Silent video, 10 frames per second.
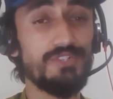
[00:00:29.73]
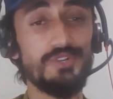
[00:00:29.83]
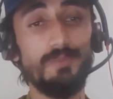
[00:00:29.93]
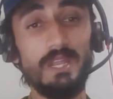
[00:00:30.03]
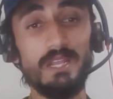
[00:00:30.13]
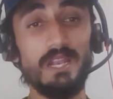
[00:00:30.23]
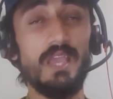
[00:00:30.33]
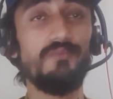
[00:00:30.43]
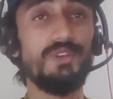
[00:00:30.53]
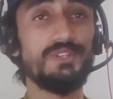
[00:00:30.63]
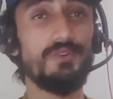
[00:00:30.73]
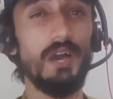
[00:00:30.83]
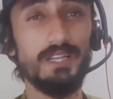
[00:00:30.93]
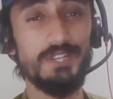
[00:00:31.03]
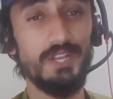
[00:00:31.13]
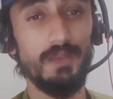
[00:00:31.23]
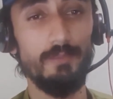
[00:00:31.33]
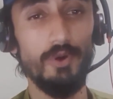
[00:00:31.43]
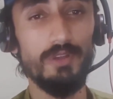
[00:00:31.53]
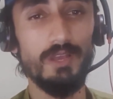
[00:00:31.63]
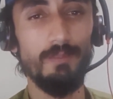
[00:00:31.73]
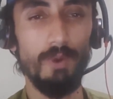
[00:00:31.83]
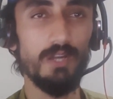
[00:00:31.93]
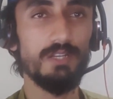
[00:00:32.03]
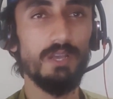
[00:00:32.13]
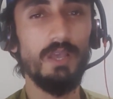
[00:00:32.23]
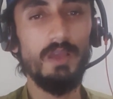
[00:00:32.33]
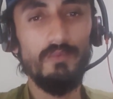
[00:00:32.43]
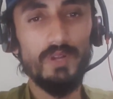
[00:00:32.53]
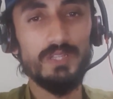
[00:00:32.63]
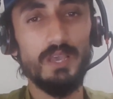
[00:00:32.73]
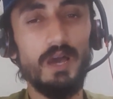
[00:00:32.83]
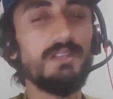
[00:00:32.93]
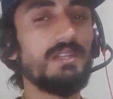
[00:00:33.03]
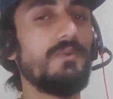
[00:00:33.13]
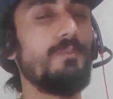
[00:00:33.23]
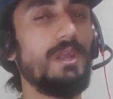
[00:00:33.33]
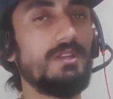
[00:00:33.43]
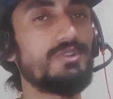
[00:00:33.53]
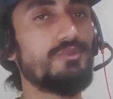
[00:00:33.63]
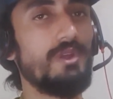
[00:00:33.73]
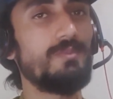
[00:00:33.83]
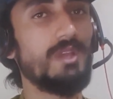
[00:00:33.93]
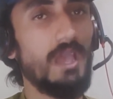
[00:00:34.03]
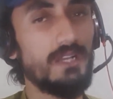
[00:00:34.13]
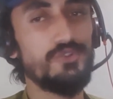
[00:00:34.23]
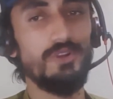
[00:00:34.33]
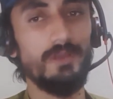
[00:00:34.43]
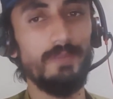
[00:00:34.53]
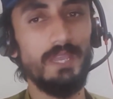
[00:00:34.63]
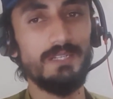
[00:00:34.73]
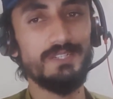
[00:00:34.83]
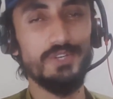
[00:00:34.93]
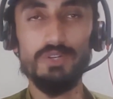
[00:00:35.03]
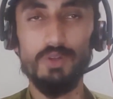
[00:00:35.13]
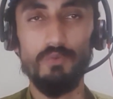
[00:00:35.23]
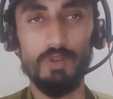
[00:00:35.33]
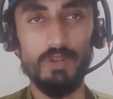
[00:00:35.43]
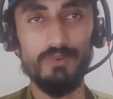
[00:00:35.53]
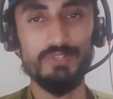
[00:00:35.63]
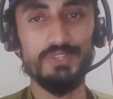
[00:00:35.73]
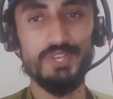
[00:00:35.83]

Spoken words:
Germanic language or hygienic book, but what the content of manuscript actually means, no one knows.